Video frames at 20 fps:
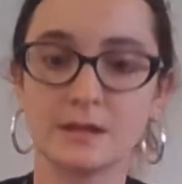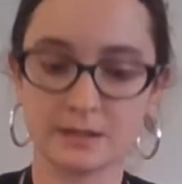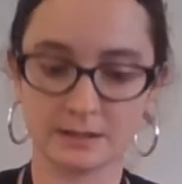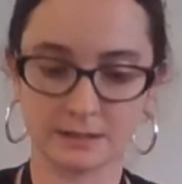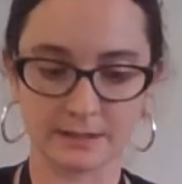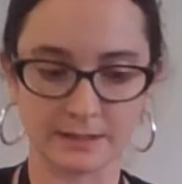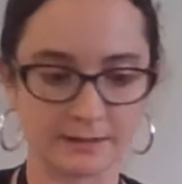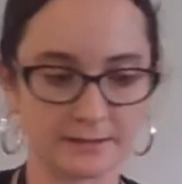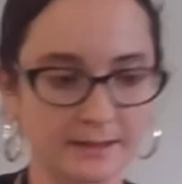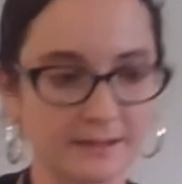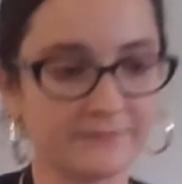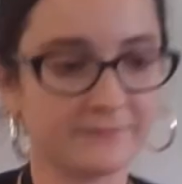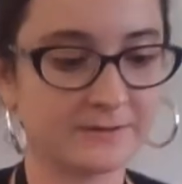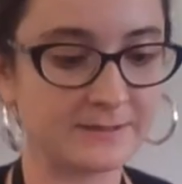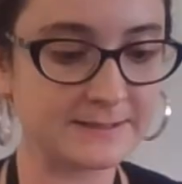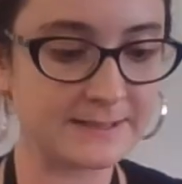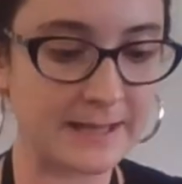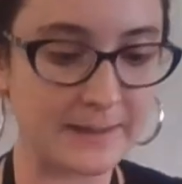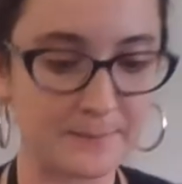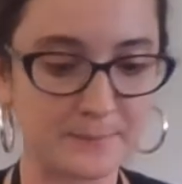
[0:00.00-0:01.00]
Now every
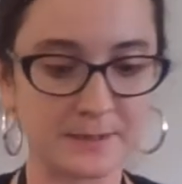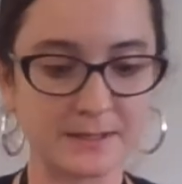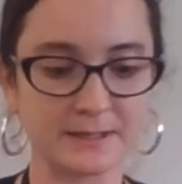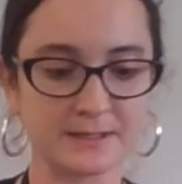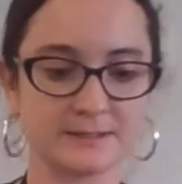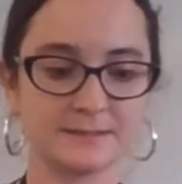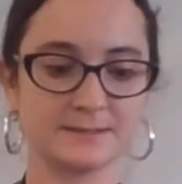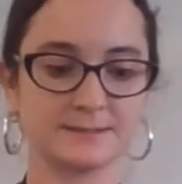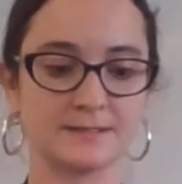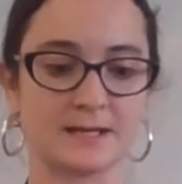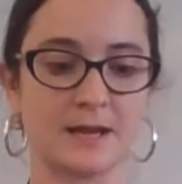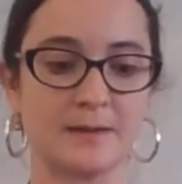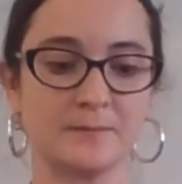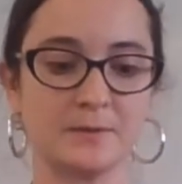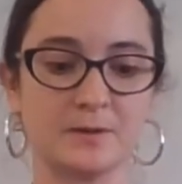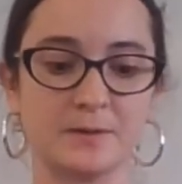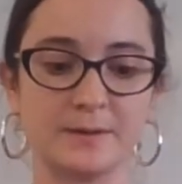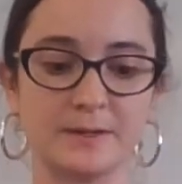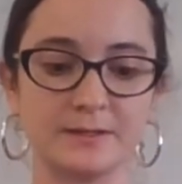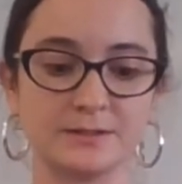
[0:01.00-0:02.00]
10 minutes I'm
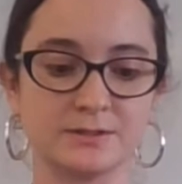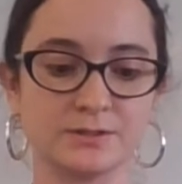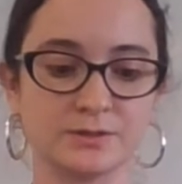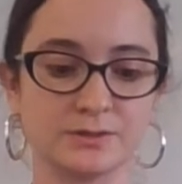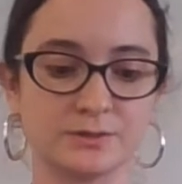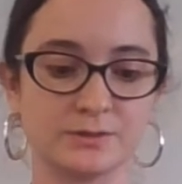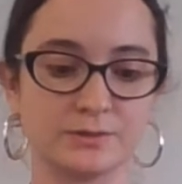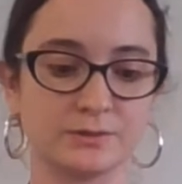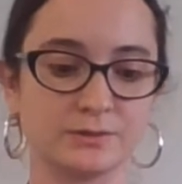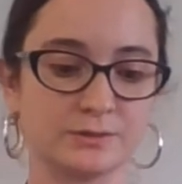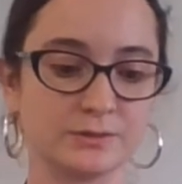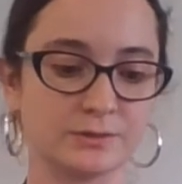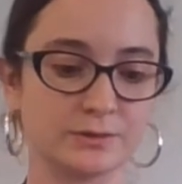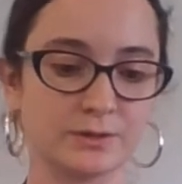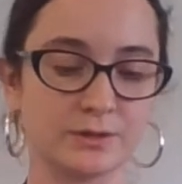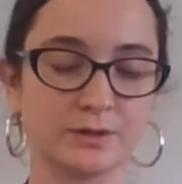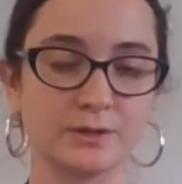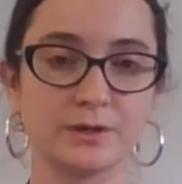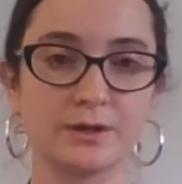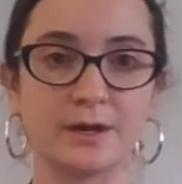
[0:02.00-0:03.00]
going
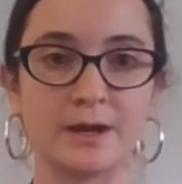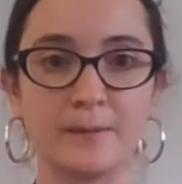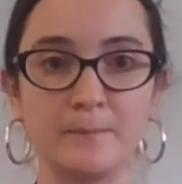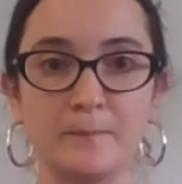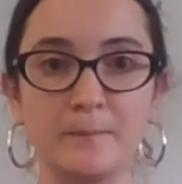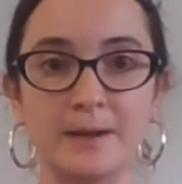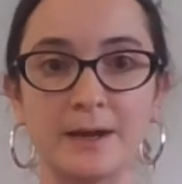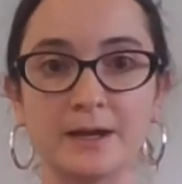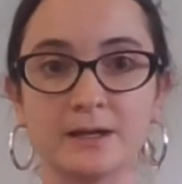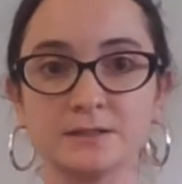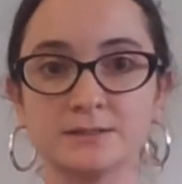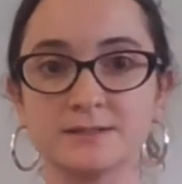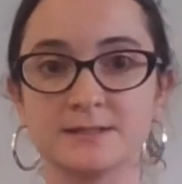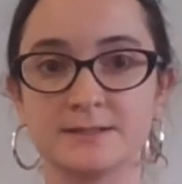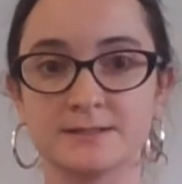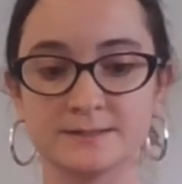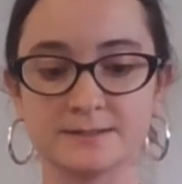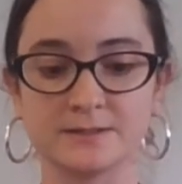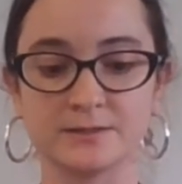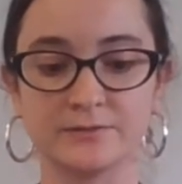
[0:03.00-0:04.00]
to come back to
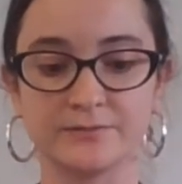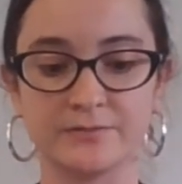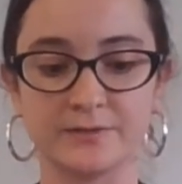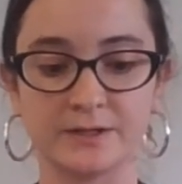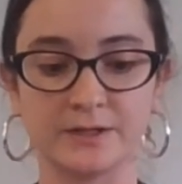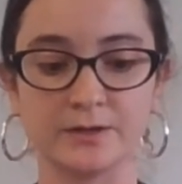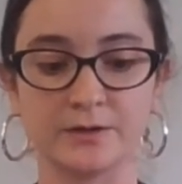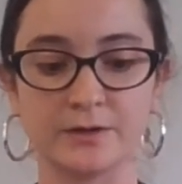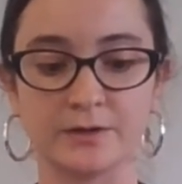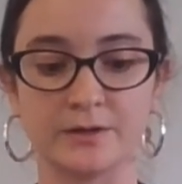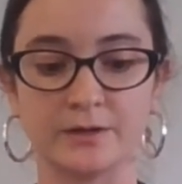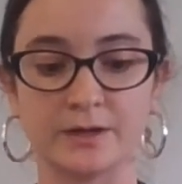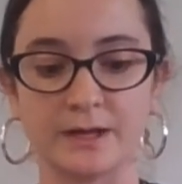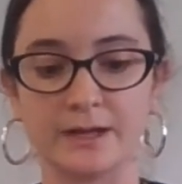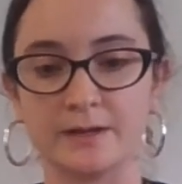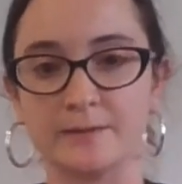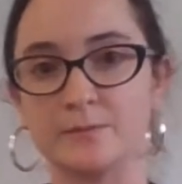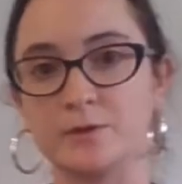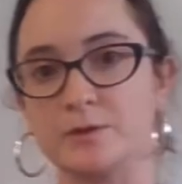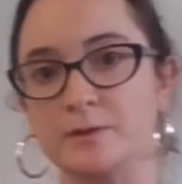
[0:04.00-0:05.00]
this little video
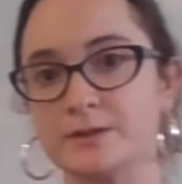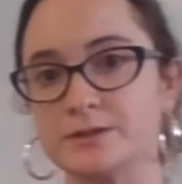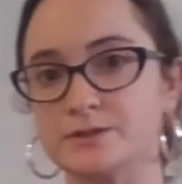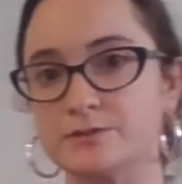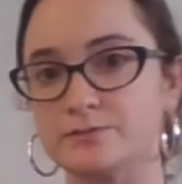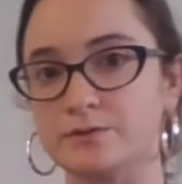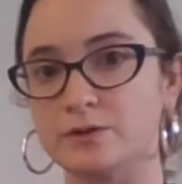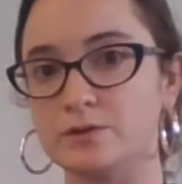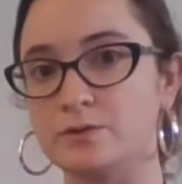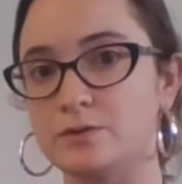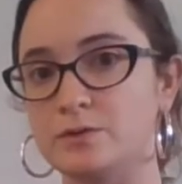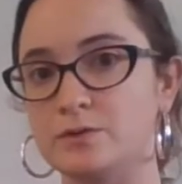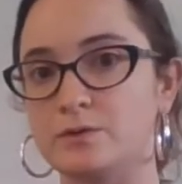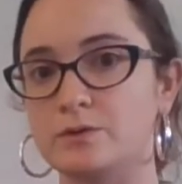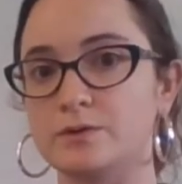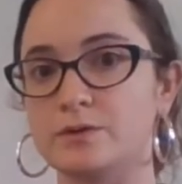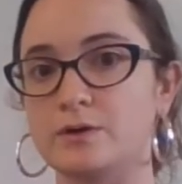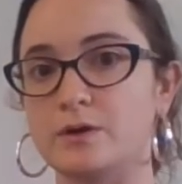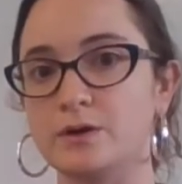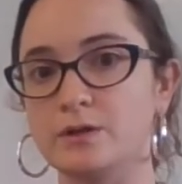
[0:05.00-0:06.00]
and I'm going to
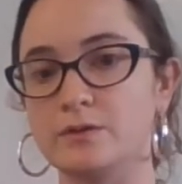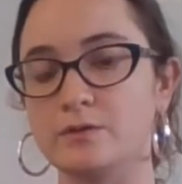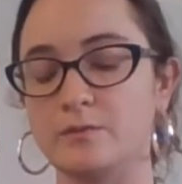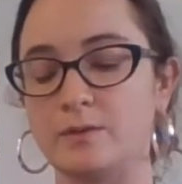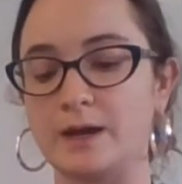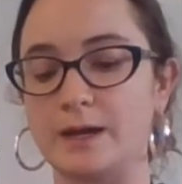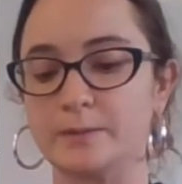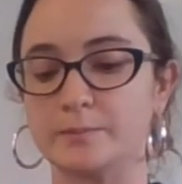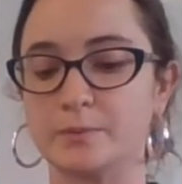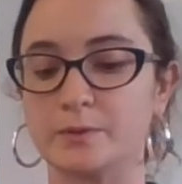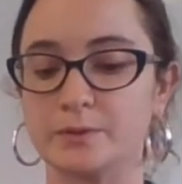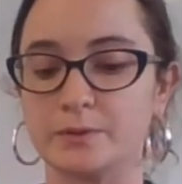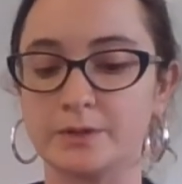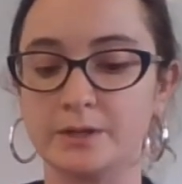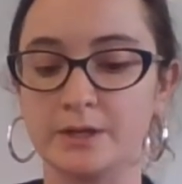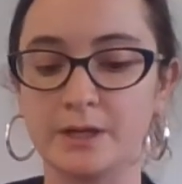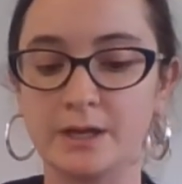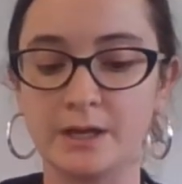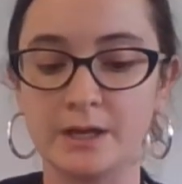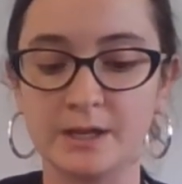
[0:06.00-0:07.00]
record on the whiteboard
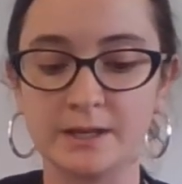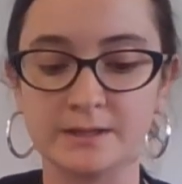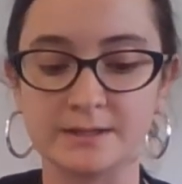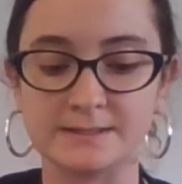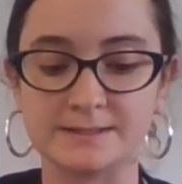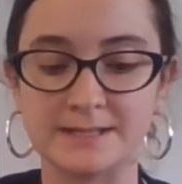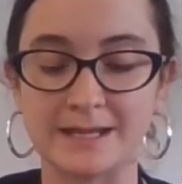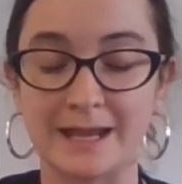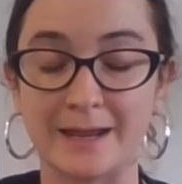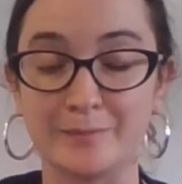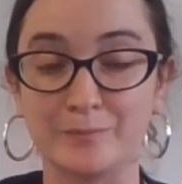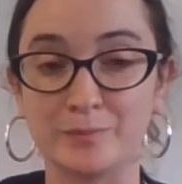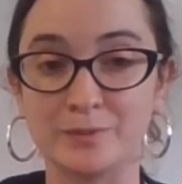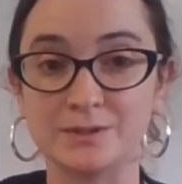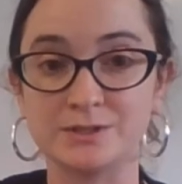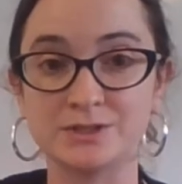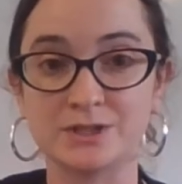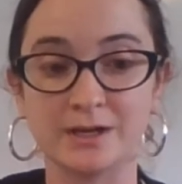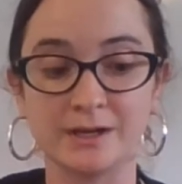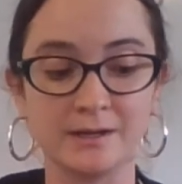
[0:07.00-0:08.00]
the
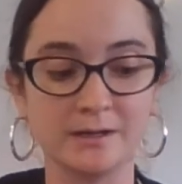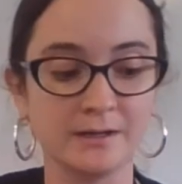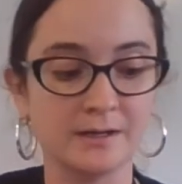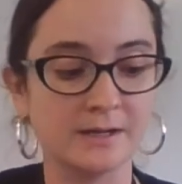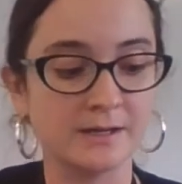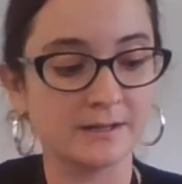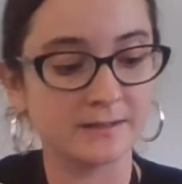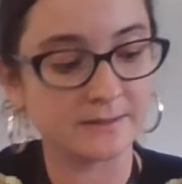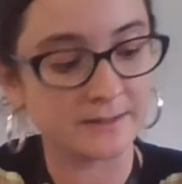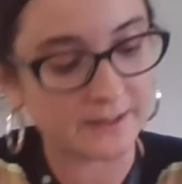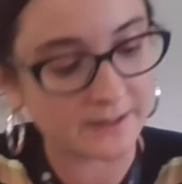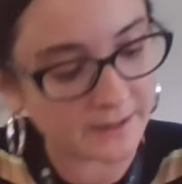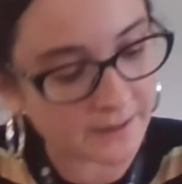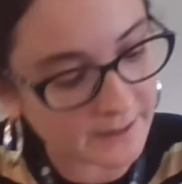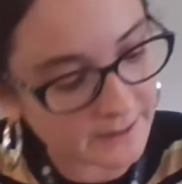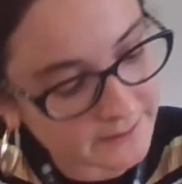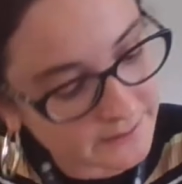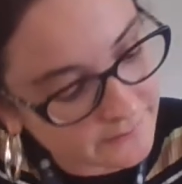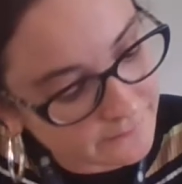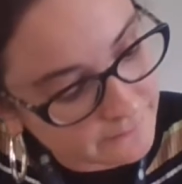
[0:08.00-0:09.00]
temperature that
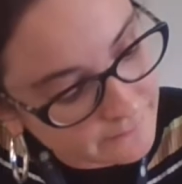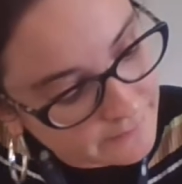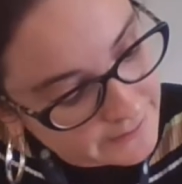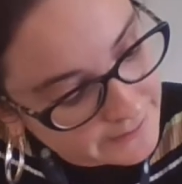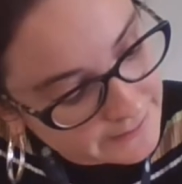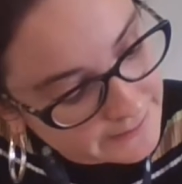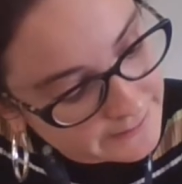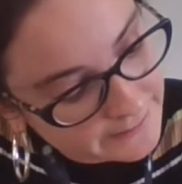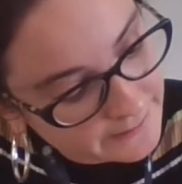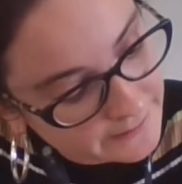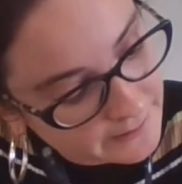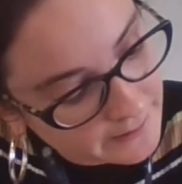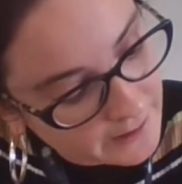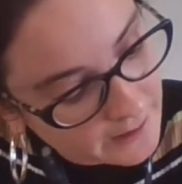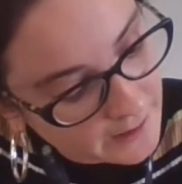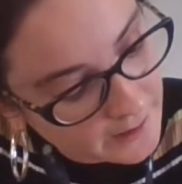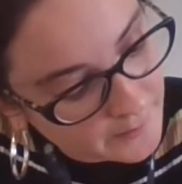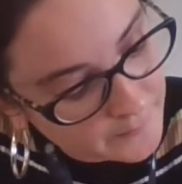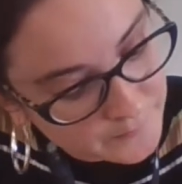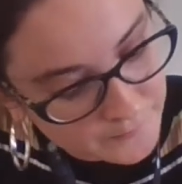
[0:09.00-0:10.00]
I can read.
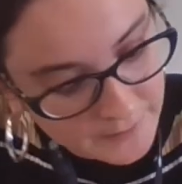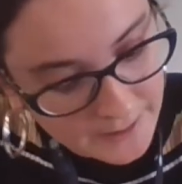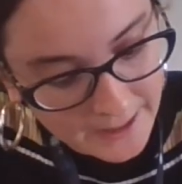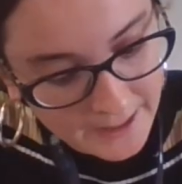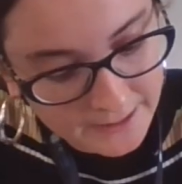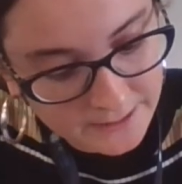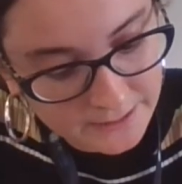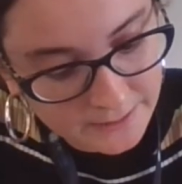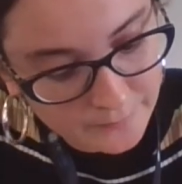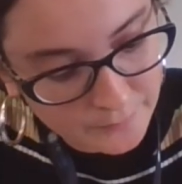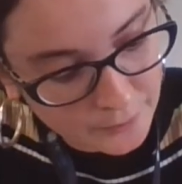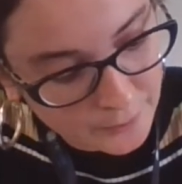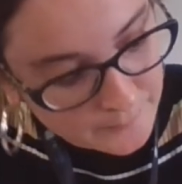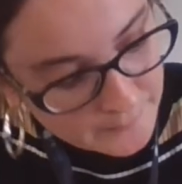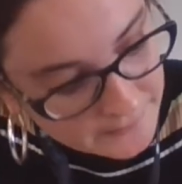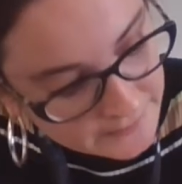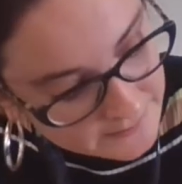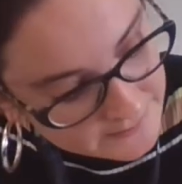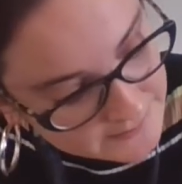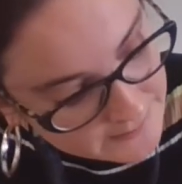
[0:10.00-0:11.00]
At the
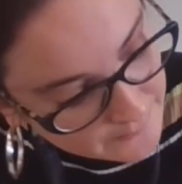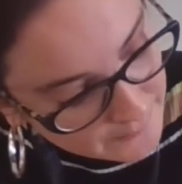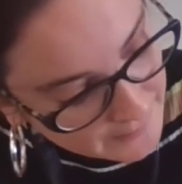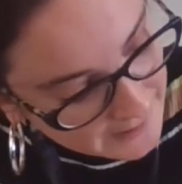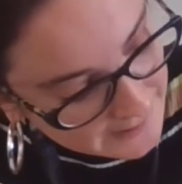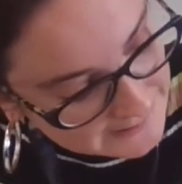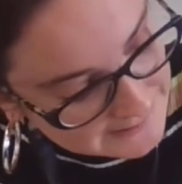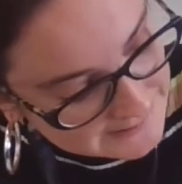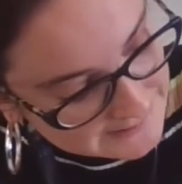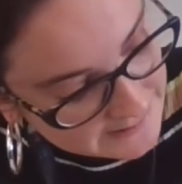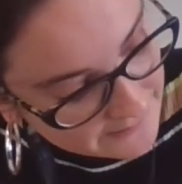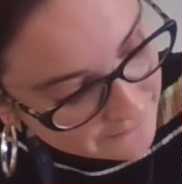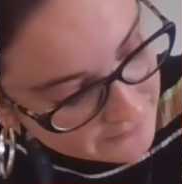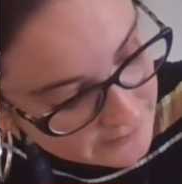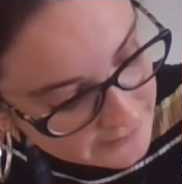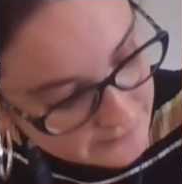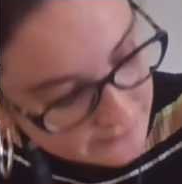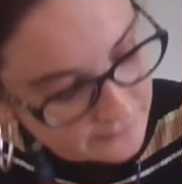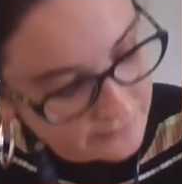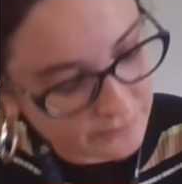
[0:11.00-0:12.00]
moment it's about
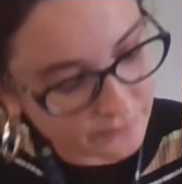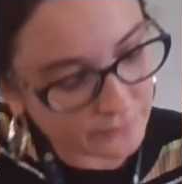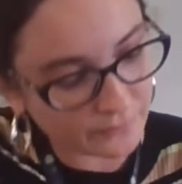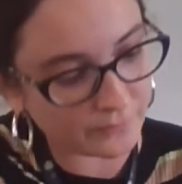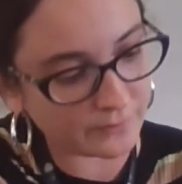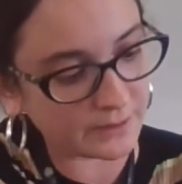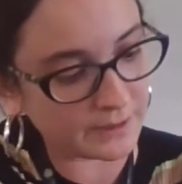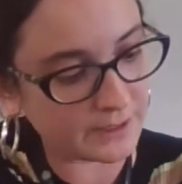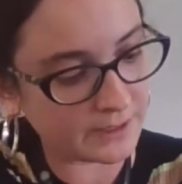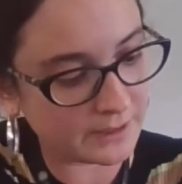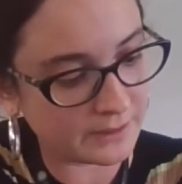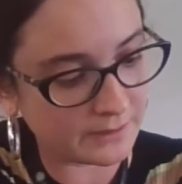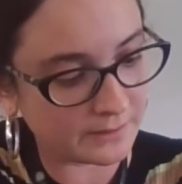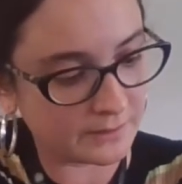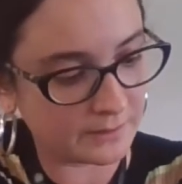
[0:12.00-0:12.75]
73